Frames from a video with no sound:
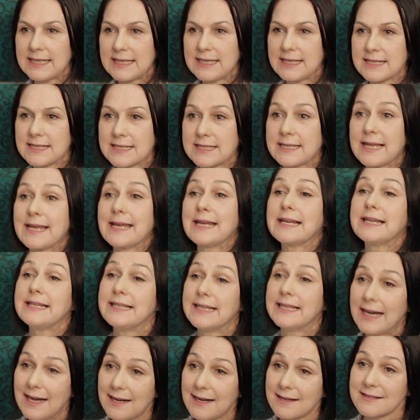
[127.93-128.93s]
is
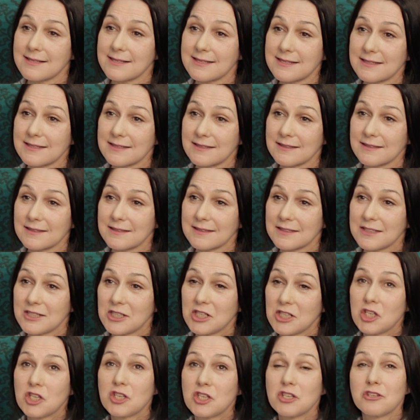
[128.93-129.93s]
saying yes mm.